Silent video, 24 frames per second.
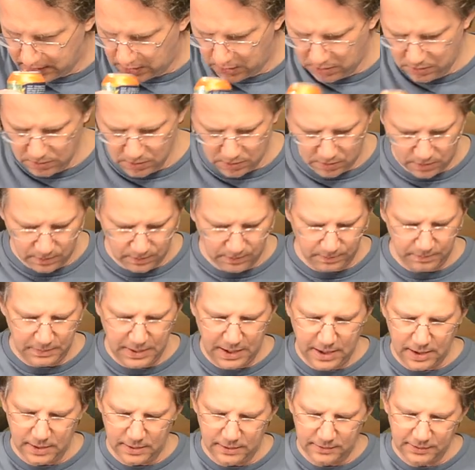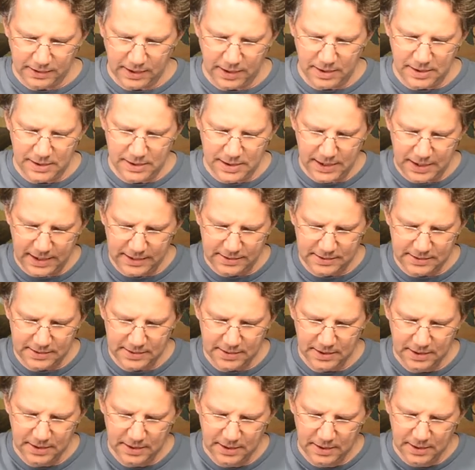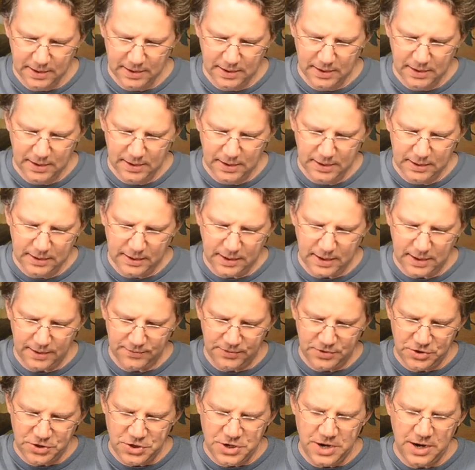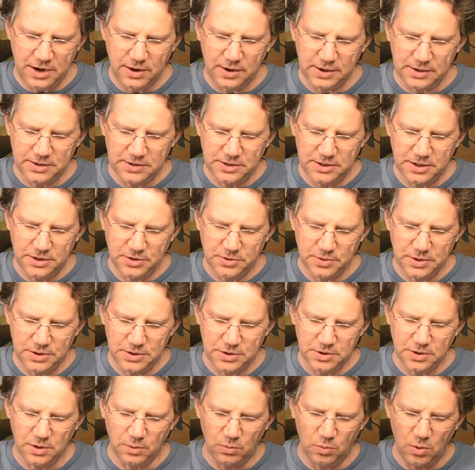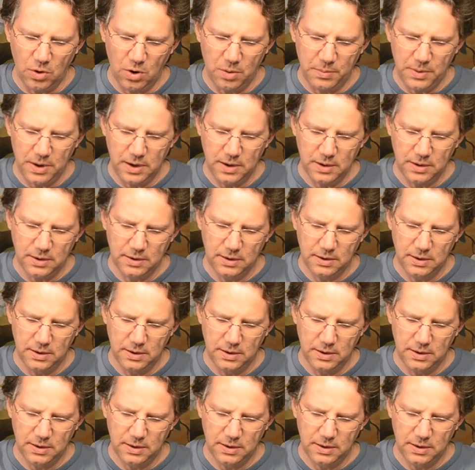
Ooh, man, it's got a nice kind of generic citrus aroma.